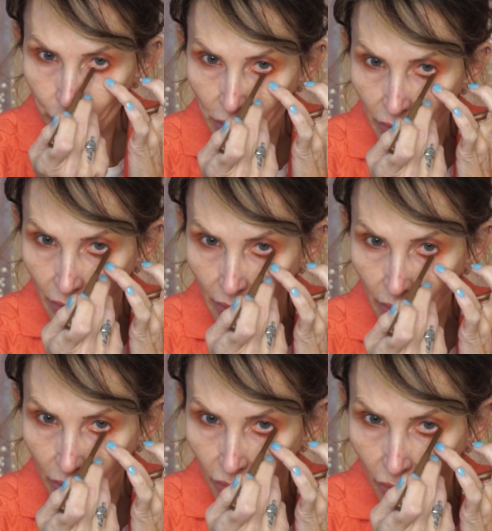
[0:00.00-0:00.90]
put
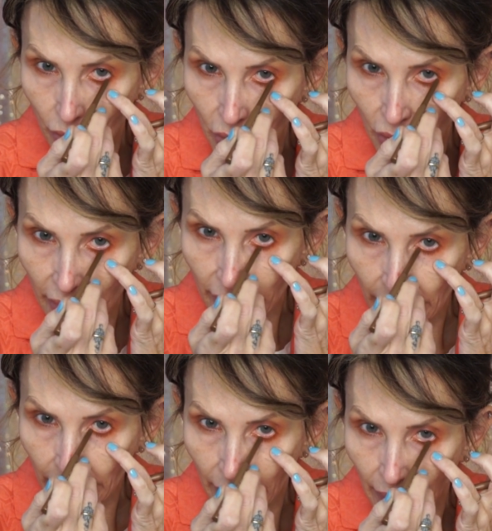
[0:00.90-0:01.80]
the Overboard.
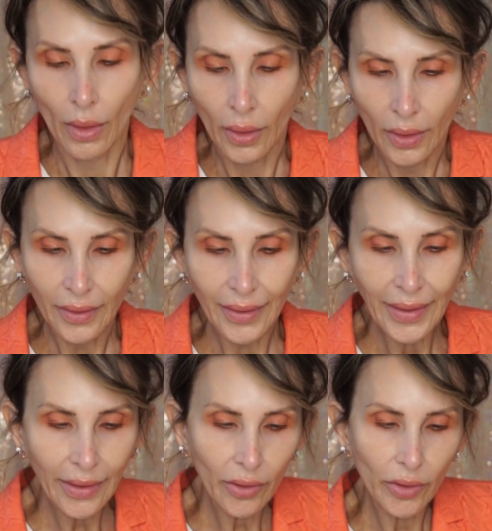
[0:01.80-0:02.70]

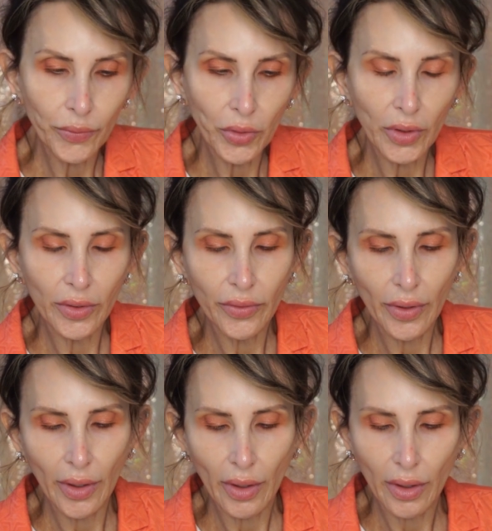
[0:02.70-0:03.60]
Now I'm gonna
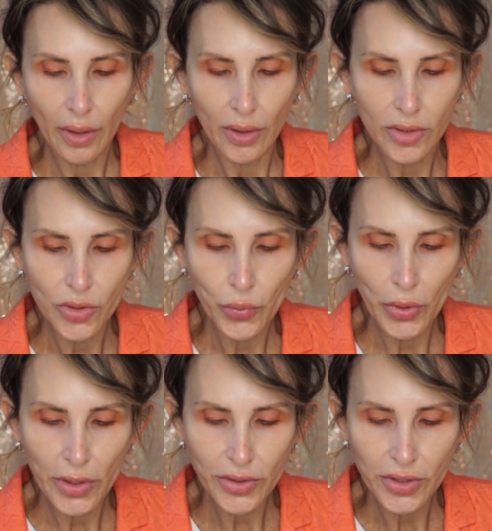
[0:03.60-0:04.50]
take
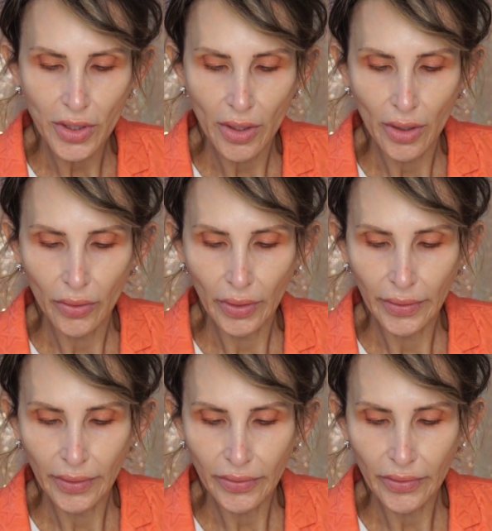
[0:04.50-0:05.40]
Espresso,
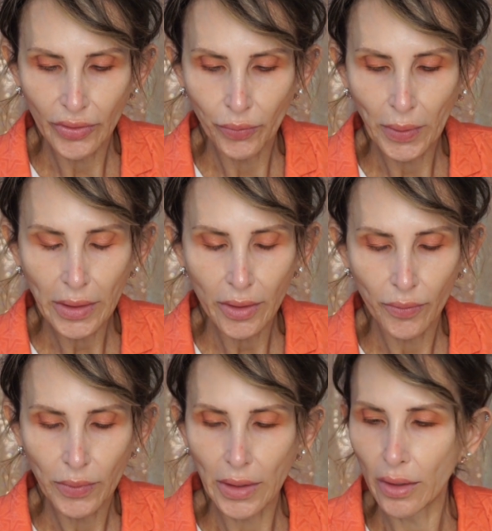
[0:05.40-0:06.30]
and this is a
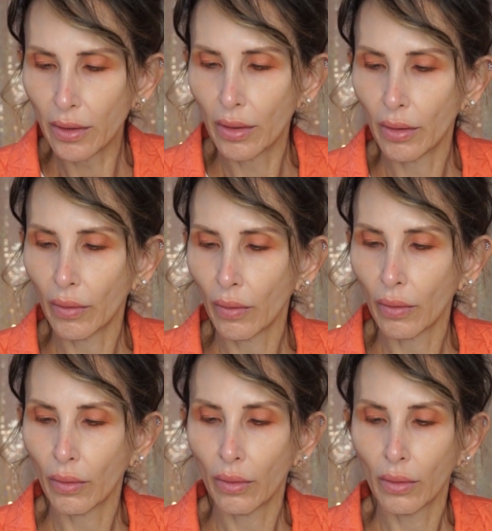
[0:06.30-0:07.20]
Makeup Geek
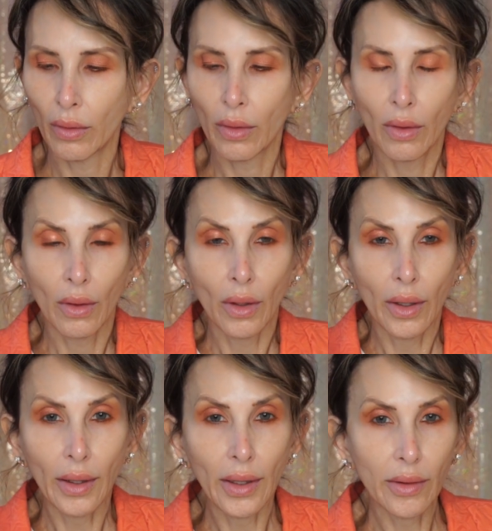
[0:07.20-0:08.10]

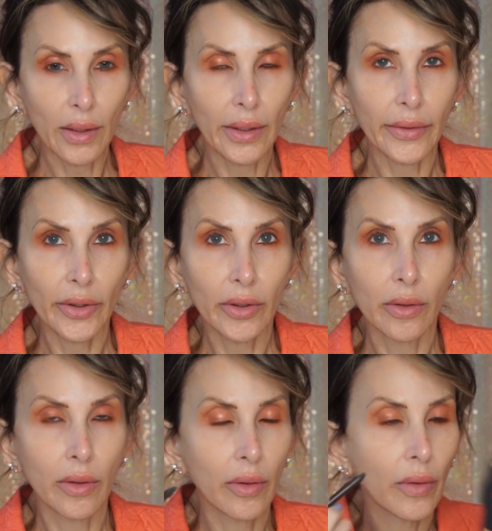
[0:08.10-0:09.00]
eyeliner.
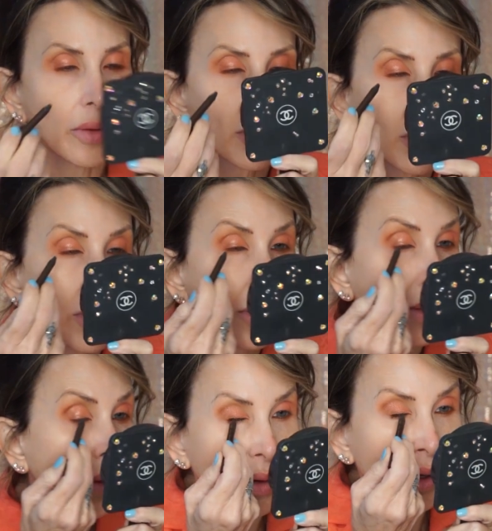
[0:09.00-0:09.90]

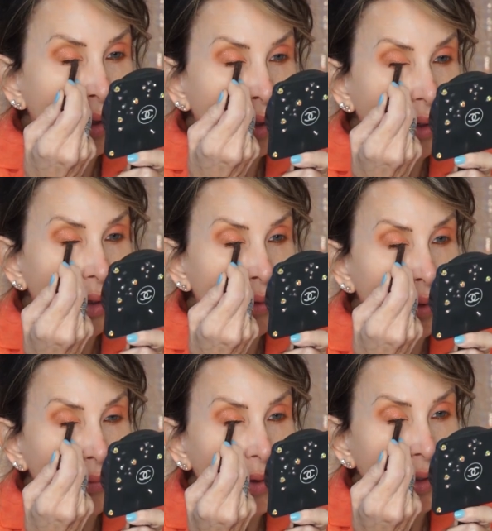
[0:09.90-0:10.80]
I know,
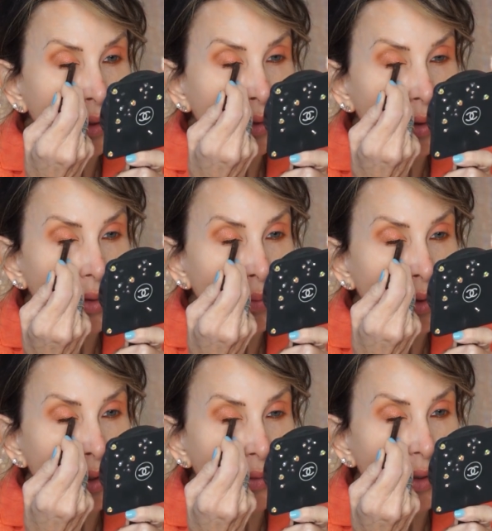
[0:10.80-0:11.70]
I find it hard to
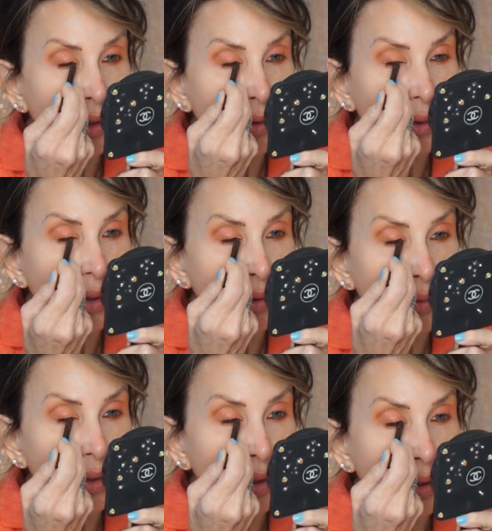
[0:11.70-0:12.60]
believe I don't have
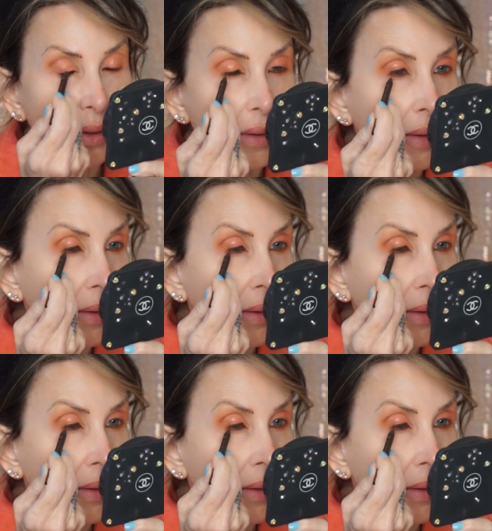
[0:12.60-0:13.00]
any.